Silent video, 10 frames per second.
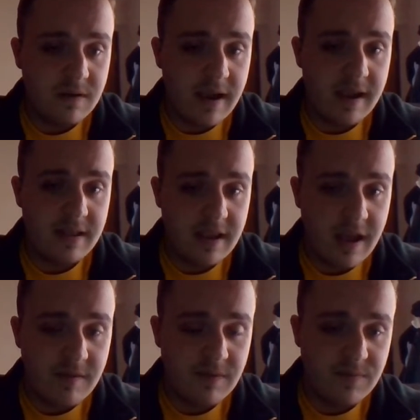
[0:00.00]
I
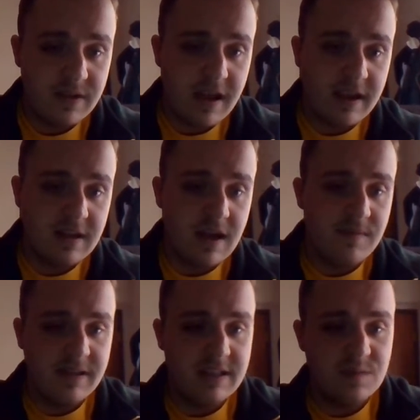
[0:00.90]
have it for 9
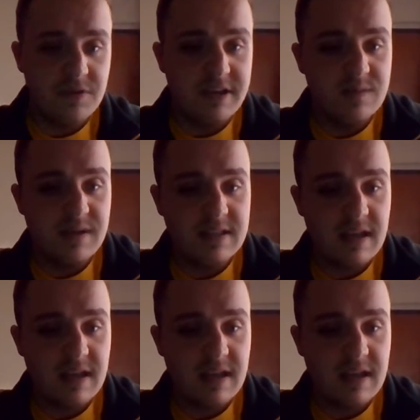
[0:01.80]
confidence points because